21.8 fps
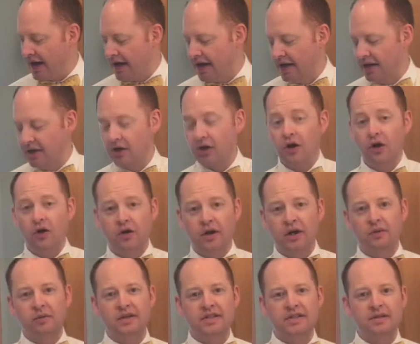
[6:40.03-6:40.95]
it and coat
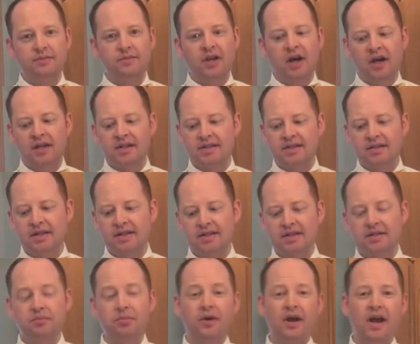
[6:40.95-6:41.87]
it with some
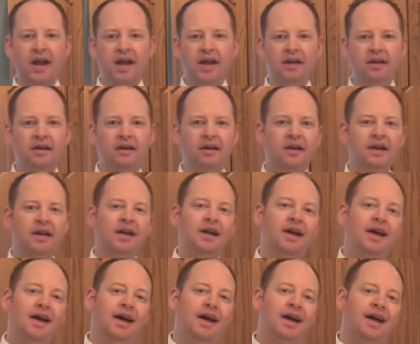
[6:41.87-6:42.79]
nonstick spray.
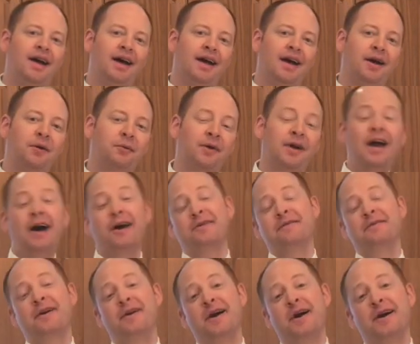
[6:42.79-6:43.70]
We're out
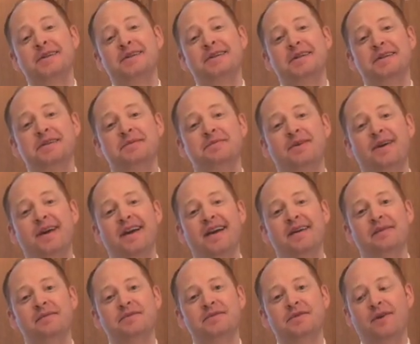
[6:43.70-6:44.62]
of our nonstick
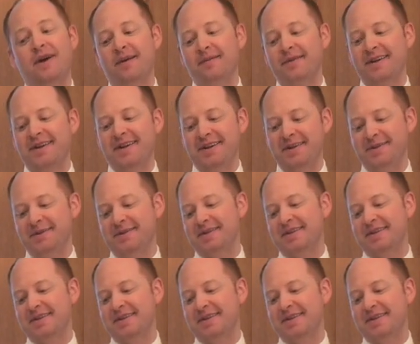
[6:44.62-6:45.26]
spray, so I'm going to use